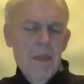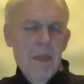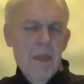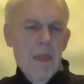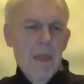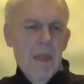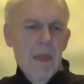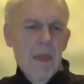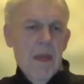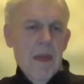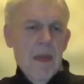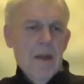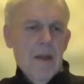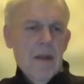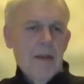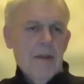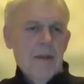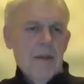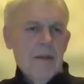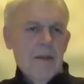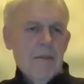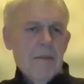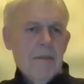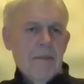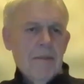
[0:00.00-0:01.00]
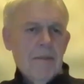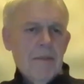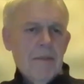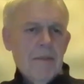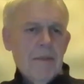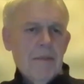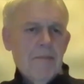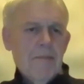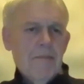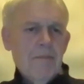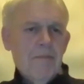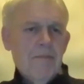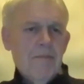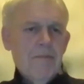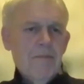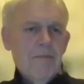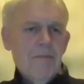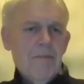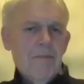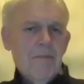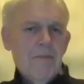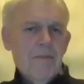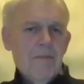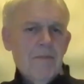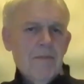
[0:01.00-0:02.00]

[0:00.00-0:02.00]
(not speaking)